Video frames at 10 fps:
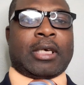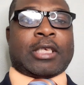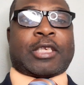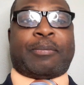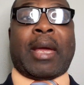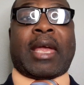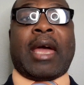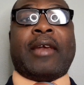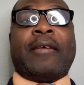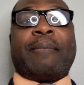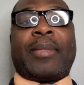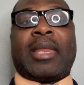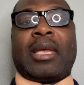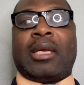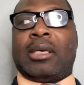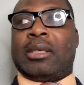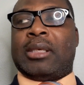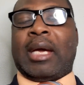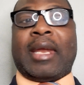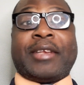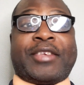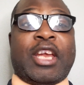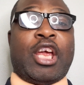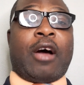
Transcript: speaking. And the city